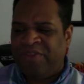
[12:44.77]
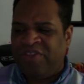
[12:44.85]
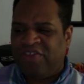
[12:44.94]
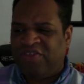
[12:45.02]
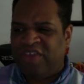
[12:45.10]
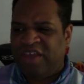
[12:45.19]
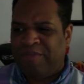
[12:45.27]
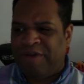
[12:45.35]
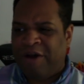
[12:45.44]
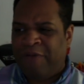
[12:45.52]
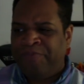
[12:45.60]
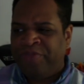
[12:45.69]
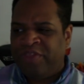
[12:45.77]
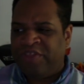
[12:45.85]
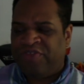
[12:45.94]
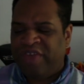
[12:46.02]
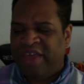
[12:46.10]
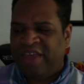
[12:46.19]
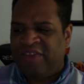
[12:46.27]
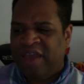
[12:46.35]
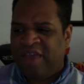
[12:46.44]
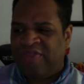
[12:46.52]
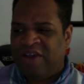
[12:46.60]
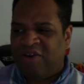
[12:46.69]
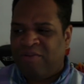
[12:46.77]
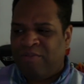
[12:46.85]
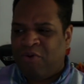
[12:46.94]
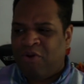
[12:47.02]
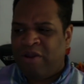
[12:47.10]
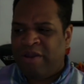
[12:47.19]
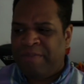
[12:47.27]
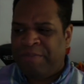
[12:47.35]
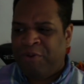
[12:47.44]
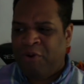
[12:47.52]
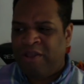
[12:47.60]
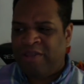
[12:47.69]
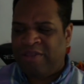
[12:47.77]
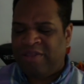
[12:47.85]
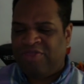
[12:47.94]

to think about the things that are more important,